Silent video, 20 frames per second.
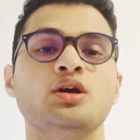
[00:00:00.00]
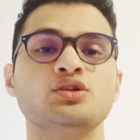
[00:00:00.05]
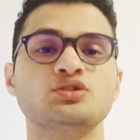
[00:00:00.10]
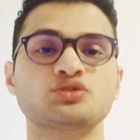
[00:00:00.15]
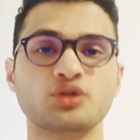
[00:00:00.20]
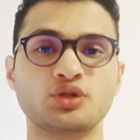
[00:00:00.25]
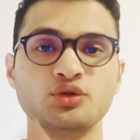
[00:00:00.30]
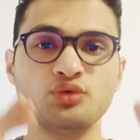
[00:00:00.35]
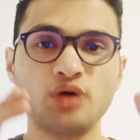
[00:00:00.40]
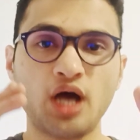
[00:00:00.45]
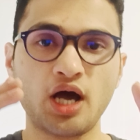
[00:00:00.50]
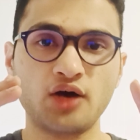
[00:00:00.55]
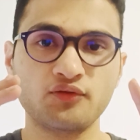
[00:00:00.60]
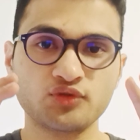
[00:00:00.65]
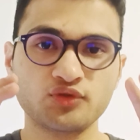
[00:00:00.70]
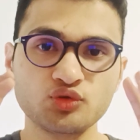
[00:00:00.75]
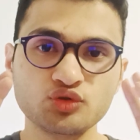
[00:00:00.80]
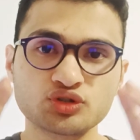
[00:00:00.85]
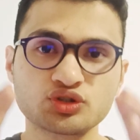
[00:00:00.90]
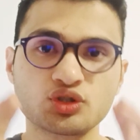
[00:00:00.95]
So you
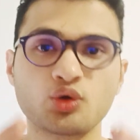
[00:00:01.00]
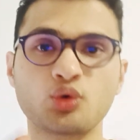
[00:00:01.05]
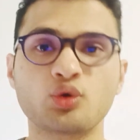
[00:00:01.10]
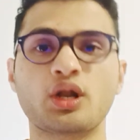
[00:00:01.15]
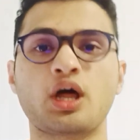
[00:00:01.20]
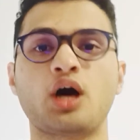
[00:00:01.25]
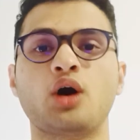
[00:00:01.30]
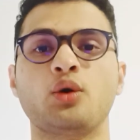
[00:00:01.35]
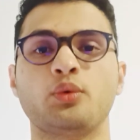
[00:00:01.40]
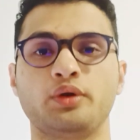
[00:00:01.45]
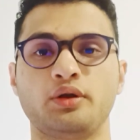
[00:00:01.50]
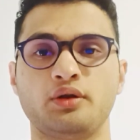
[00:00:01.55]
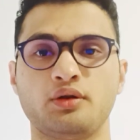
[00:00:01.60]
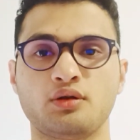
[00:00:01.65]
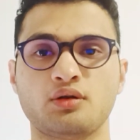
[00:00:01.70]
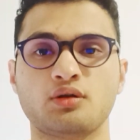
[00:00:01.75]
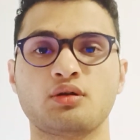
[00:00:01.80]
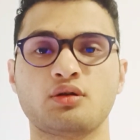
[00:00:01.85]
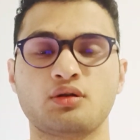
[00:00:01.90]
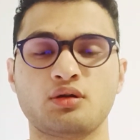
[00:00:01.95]
have to slow down.
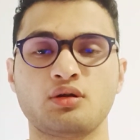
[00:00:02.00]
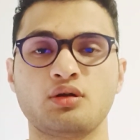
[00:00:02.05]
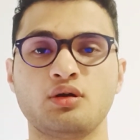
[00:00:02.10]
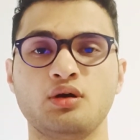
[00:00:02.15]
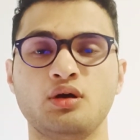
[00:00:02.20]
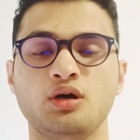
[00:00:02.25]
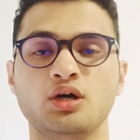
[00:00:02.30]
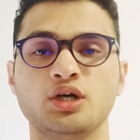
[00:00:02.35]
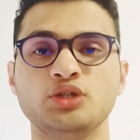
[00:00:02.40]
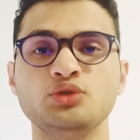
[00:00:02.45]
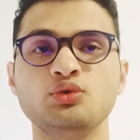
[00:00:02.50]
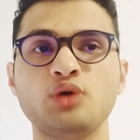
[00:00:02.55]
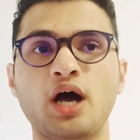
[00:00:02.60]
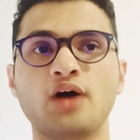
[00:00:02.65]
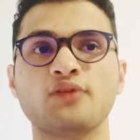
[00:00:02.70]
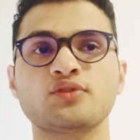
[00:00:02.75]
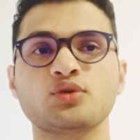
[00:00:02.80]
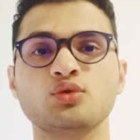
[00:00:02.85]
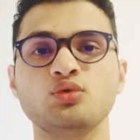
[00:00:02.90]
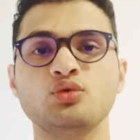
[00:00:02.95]
You
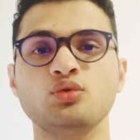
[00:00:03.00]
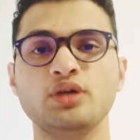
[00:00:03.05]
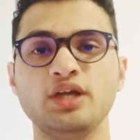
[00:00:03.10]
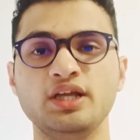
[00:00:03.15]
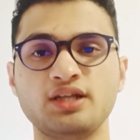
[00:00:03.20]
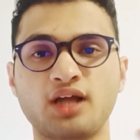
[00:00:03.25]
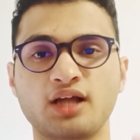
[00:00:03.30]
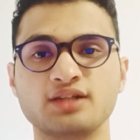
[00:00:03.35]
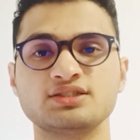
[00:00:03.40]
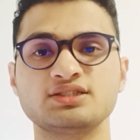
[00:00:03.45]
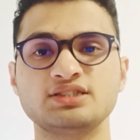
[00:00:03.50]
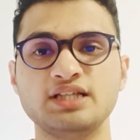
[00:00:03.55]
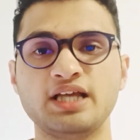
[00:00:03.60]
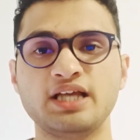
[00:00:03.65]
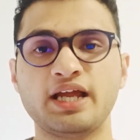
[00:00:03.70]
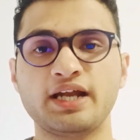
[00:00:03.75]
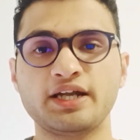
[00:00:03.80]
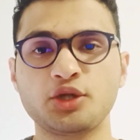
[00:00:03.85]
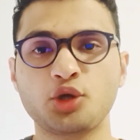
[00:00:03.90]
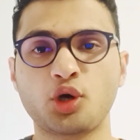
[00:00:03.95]
have to
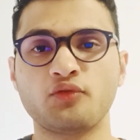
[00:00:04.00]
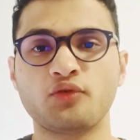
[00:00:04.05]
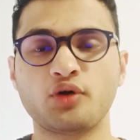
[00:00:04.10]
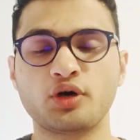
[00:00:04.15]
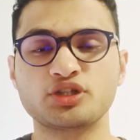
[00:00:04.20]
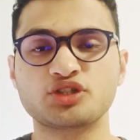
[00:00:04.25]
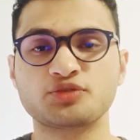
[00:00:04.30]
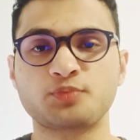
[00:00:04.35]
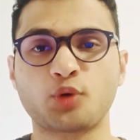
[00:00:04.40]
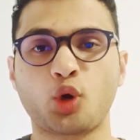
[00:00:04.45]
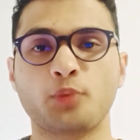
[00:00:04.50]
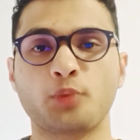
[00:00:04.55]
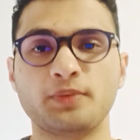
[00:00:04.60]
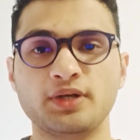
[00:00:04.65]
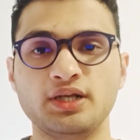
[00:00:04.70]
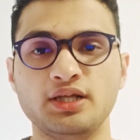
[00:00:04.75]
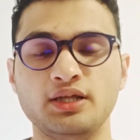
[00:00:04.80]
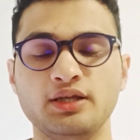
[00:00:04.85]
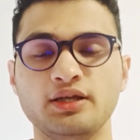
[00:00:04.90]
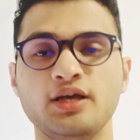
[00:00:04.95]
enunciate your words
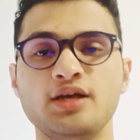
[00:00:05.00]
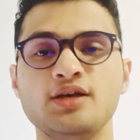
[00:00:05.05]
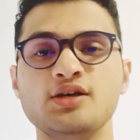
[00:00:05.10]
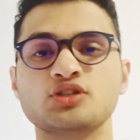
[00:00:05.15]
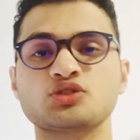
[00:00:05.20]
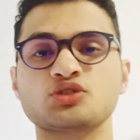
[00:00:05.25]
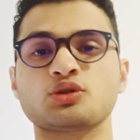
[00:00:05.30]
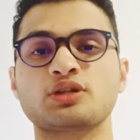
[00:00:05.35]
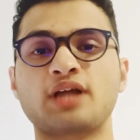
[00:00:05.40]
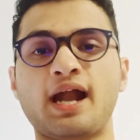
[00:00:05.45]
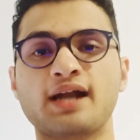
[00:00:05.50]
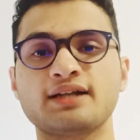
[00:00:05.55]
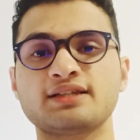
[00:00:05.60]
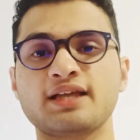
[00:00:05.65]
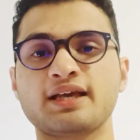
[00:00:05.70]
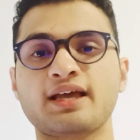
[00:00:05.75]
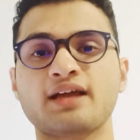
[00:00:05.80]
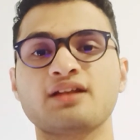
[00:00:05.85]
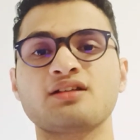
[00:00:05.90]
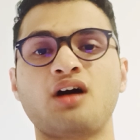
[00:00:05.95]
properly so that
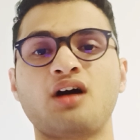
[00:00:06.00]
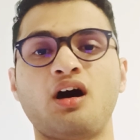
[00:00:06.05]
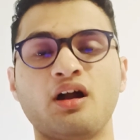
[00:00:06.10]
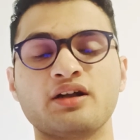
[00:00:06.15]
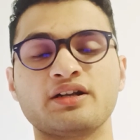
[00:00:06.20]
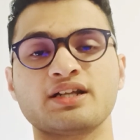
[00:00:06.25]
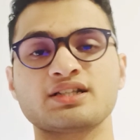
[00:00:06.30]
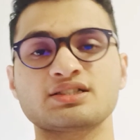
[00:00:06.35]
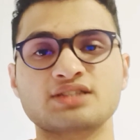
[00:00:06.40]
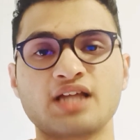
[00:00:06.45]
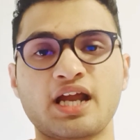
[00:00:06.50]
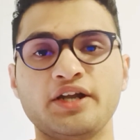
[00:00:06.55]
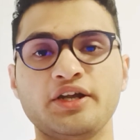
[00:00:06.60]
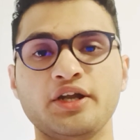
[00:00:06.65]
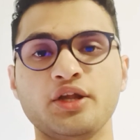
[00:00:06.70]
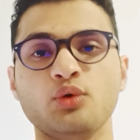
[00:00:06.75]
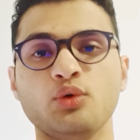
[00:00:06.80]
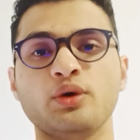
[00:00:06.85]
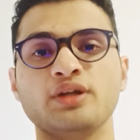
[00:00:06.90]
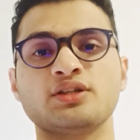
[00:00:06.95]
they can
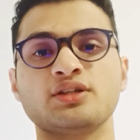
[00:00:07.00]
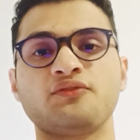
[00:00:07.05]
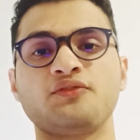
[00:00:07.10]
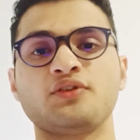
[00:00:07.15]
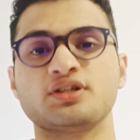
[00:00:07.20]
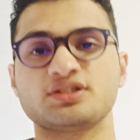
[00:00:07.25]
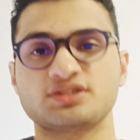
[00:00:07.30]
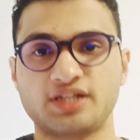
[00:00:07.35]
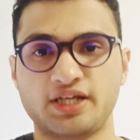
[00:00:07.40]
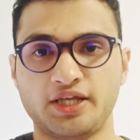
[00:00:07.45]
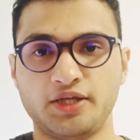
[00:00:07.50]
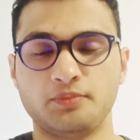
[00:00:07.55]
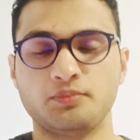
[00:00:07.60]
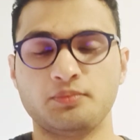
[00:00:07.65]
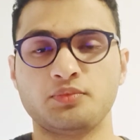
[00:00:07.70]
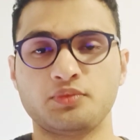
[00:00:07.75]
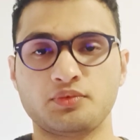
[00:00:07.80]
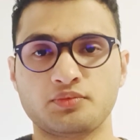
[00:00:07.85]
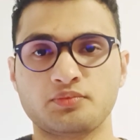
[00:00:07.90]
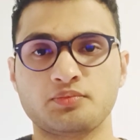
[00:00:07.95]
understand you in the first
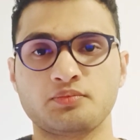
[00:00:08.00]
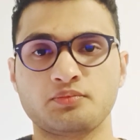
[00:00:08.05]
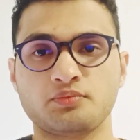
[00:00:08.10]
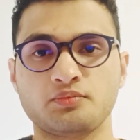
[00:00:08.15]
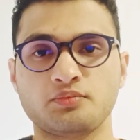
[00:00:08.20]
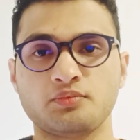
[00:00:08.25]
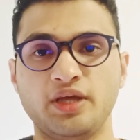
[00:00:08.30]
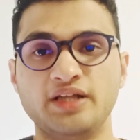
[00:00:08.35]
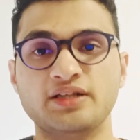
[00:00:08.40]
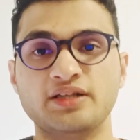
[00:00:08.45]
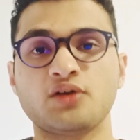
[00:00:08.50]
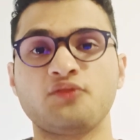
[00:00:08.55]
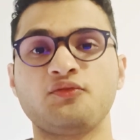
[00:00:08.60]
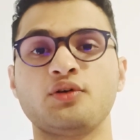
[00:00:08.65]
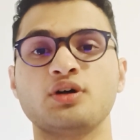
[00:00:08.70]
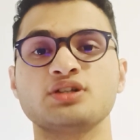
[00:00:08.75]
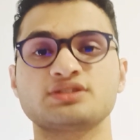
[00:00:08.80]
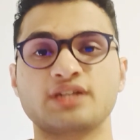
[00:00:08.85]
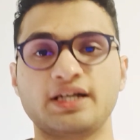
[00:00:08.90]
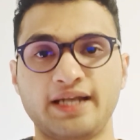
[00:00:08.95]
time, in the
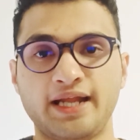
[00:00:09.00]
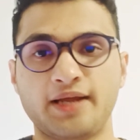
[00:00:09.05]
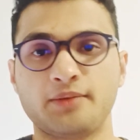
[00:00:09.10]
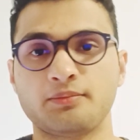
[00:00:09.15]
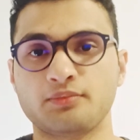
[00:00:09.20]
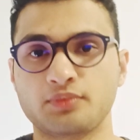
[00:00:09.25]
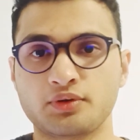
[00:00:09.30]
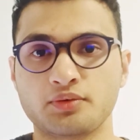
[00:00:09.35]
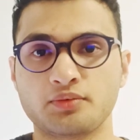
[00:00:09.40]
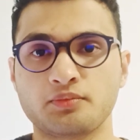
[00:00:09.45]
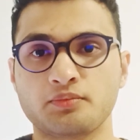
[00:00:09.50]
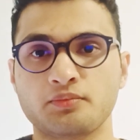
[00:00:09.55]
first attempt.